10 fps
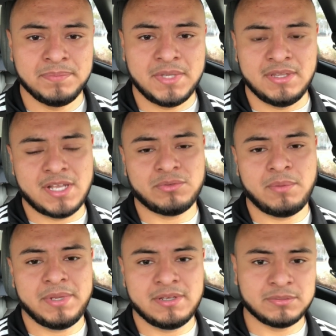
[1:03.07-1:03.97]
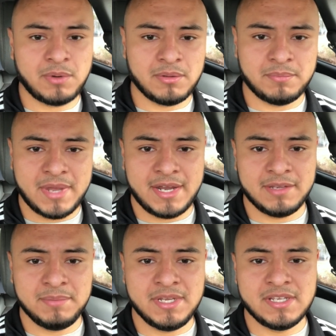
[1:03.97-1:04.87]
And that's where it becomes problematic,
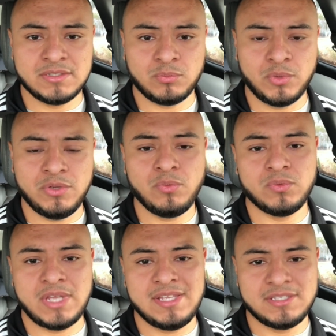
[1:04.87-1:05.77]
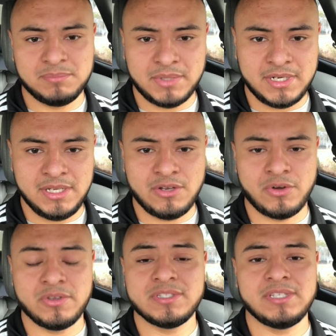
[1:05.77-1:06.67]
because when you date somebody or
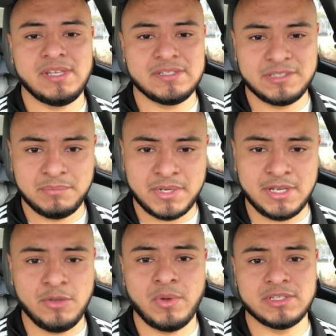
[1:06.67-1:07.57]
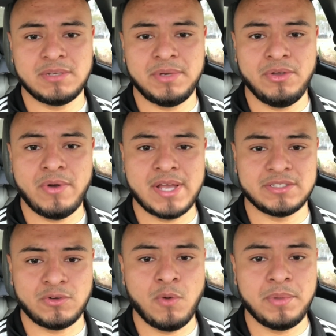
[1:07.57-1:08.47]
you're seeing somebody, you want somebody who has
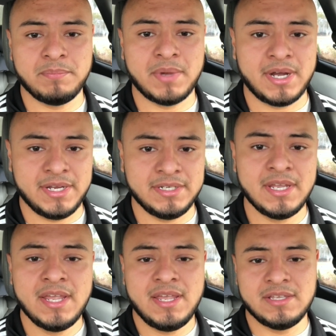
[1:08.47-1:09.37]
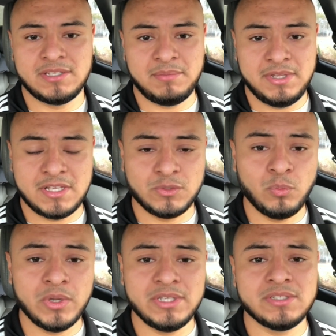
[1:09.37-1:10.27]
an open mind and somebody that's
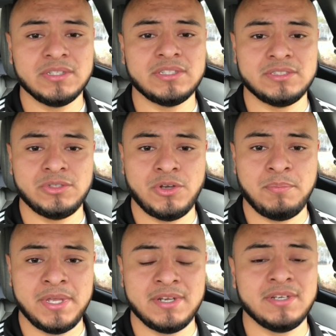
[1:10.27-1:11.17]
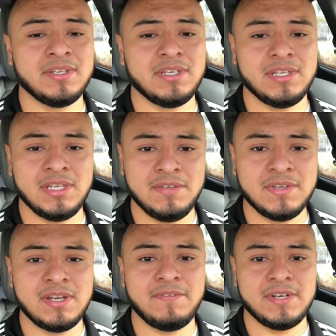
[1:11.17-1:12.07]
willing to listen to your opinion,
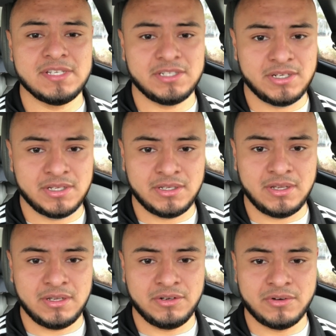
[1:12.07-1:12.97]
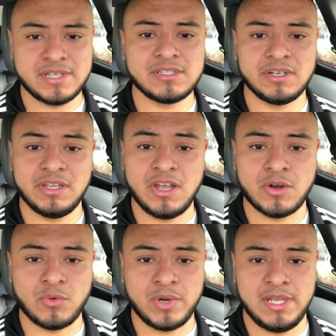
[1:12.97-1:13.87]
even if it doesn't necessarily
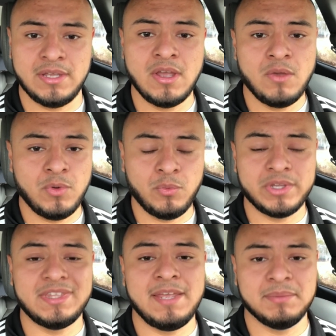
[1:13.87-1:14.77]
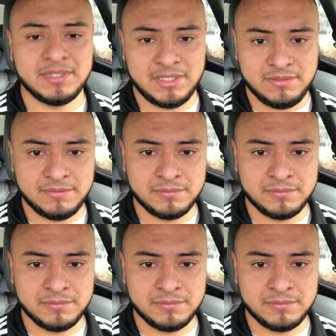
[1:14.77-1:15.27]
agree with what they believe.